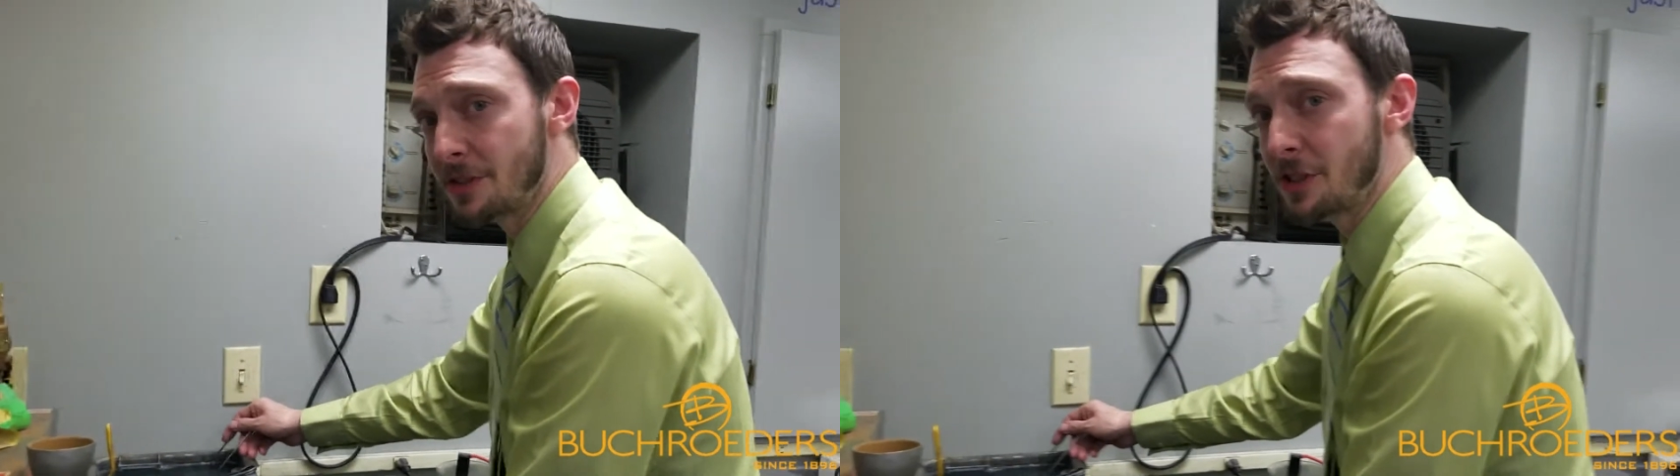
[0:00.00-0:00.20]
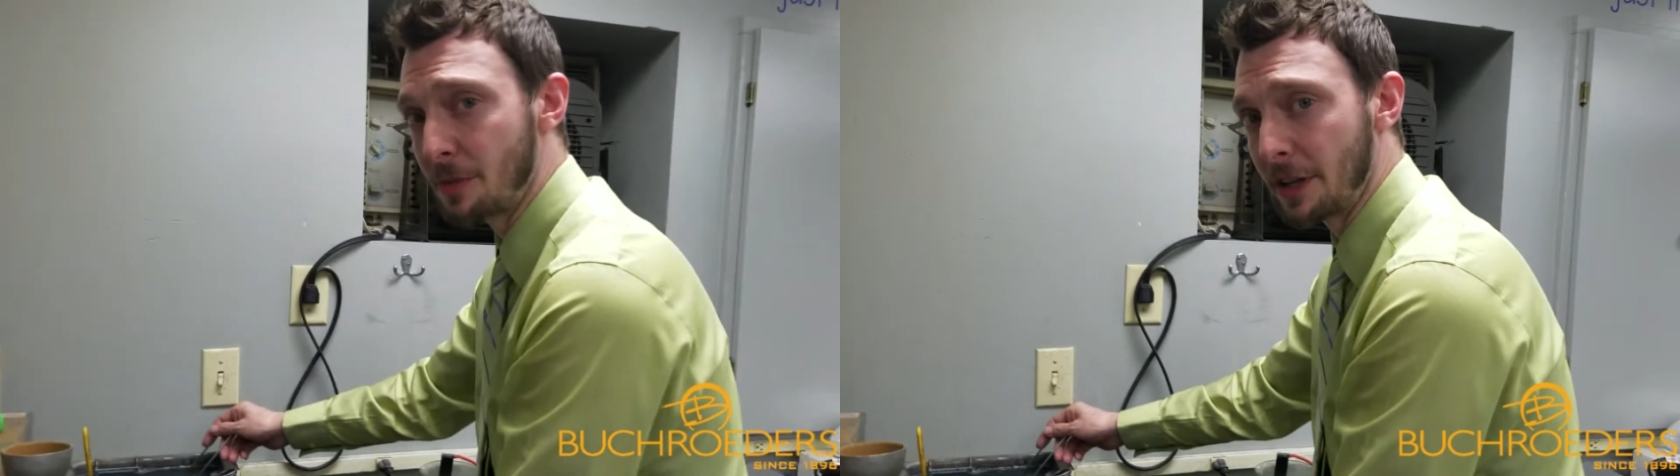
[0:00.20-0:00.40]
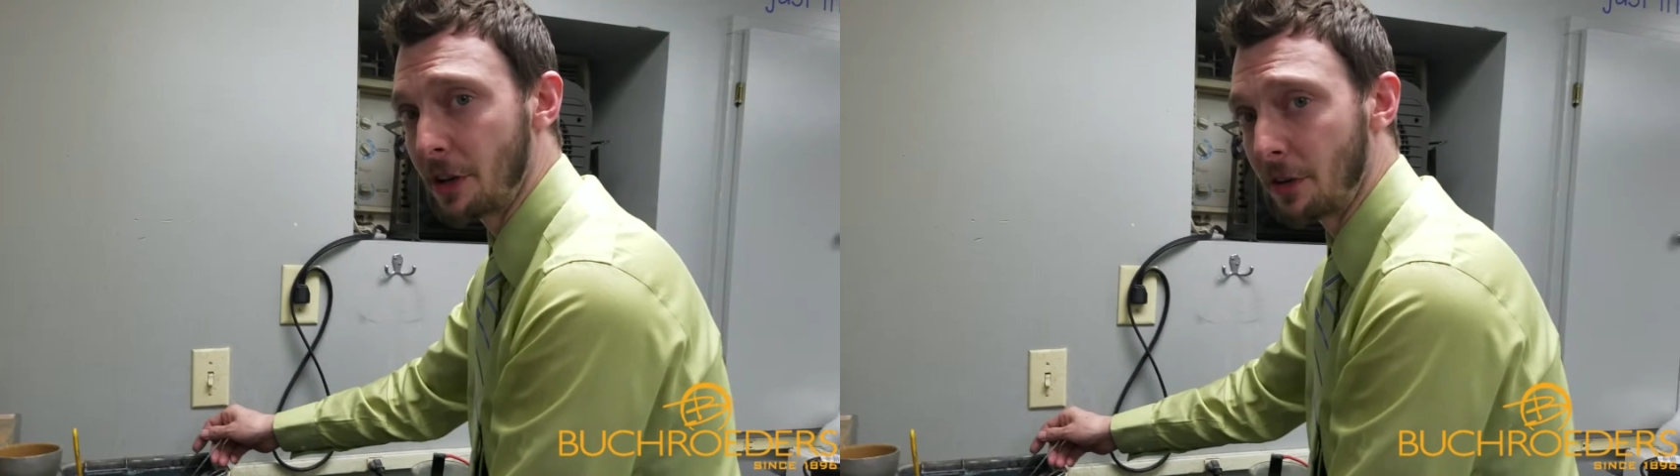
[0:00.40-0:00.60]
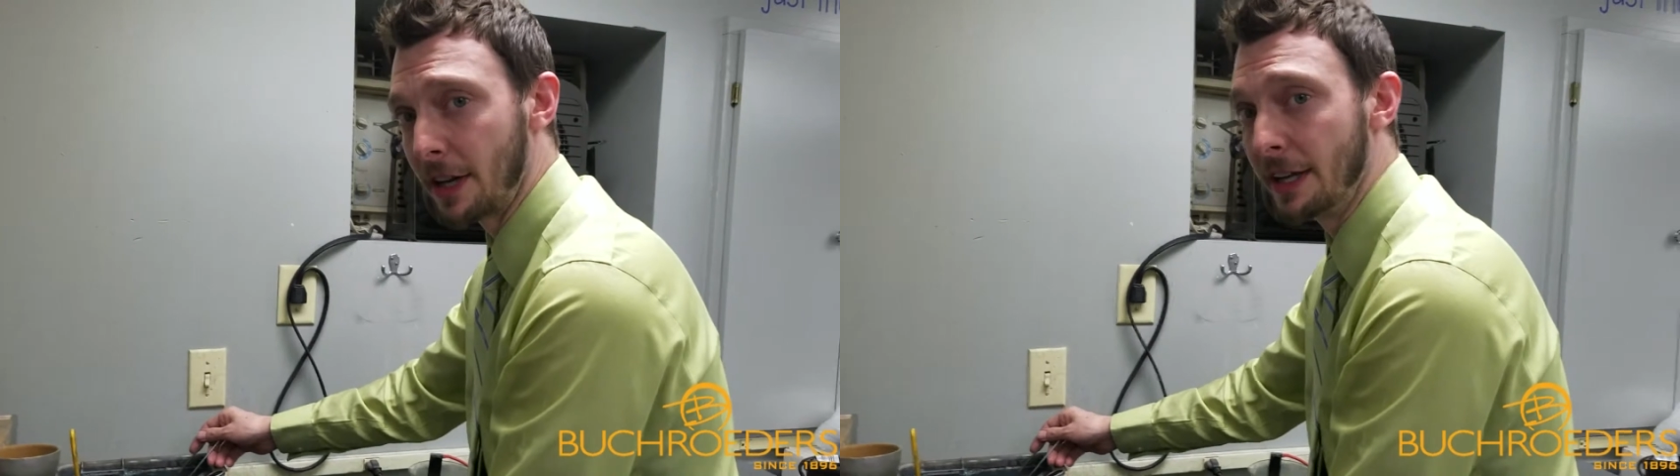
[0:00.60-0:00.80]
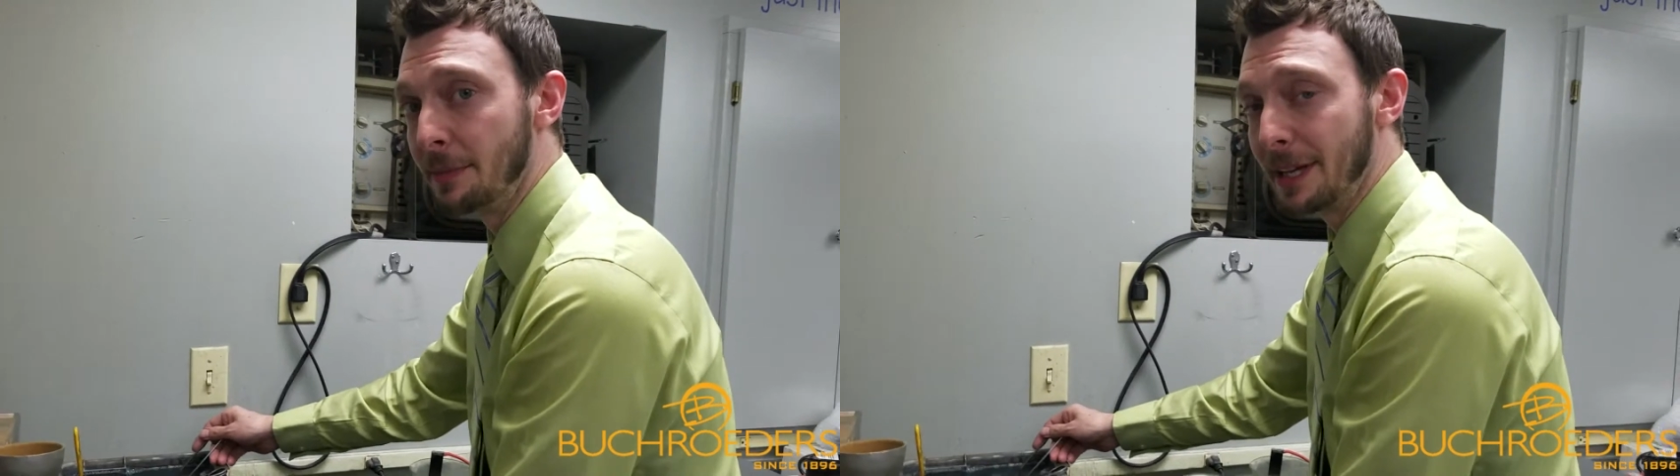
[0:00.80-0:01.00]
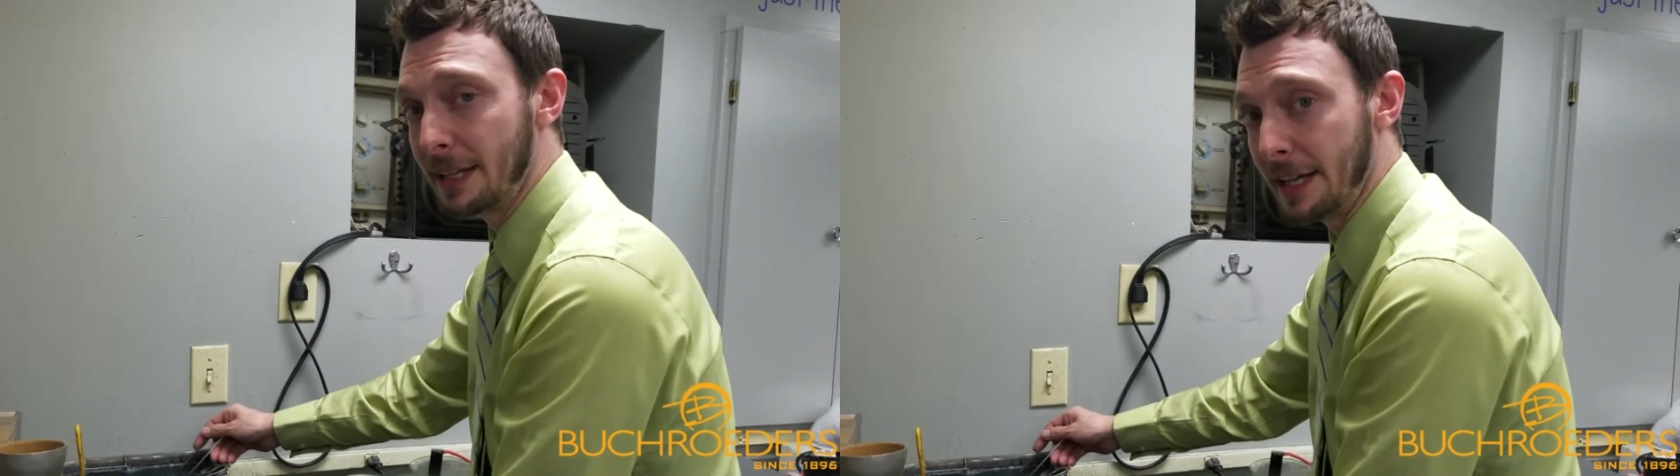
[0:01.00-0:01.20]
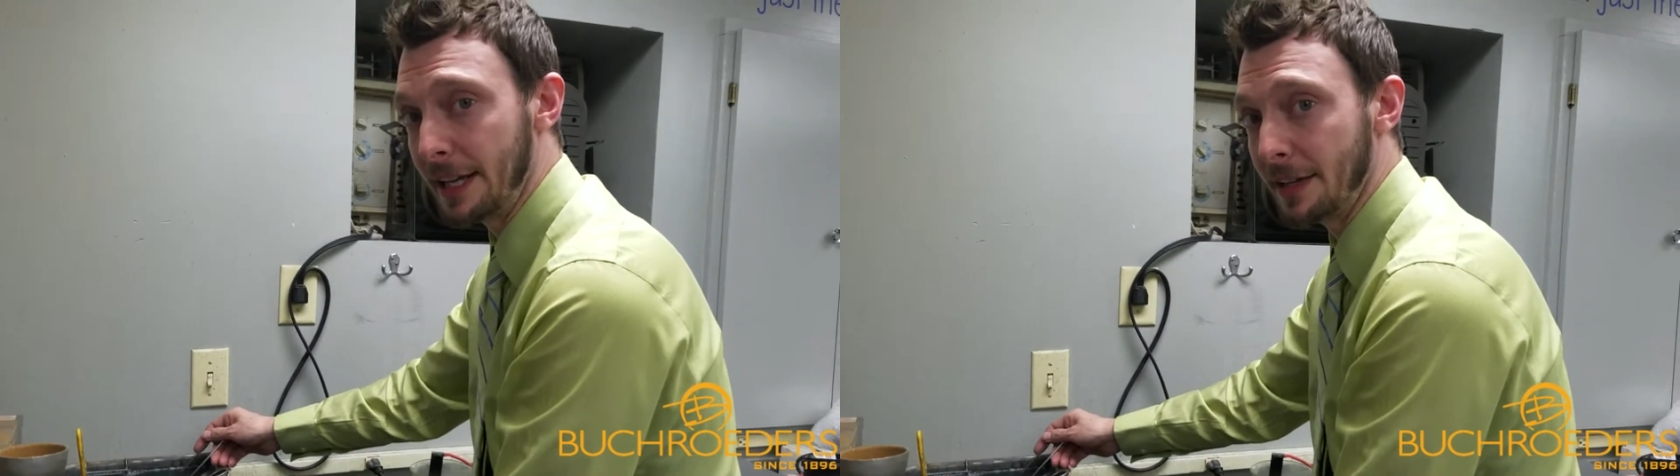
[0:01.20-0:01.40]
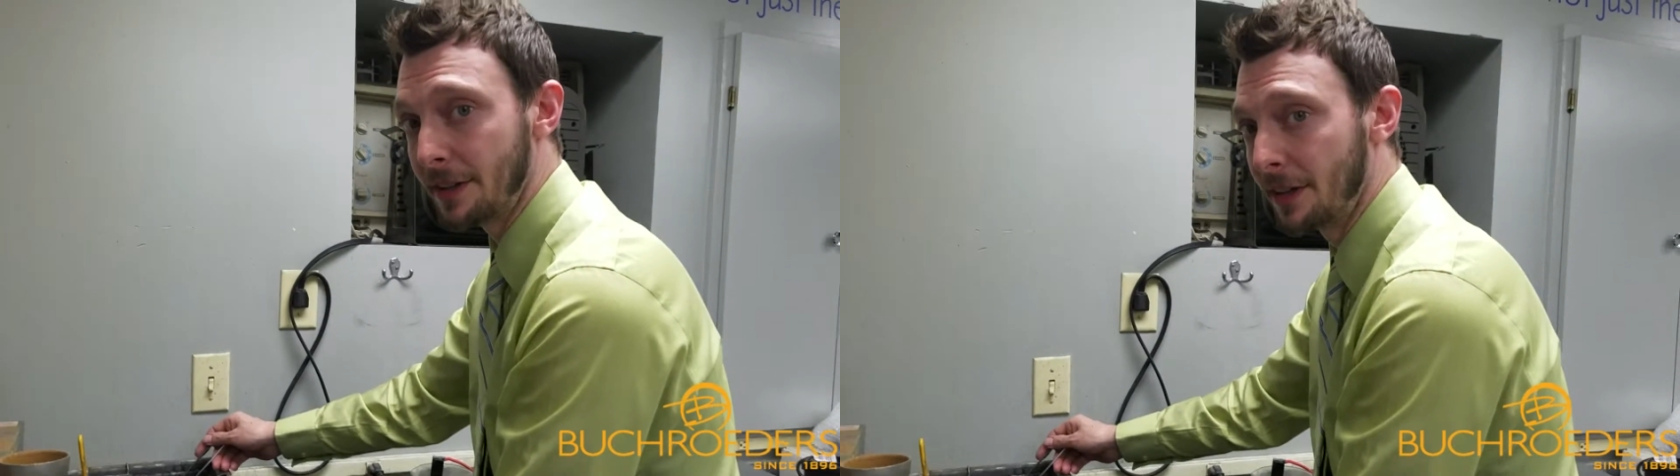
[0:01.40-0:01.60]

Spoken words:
months to bring your ring clean.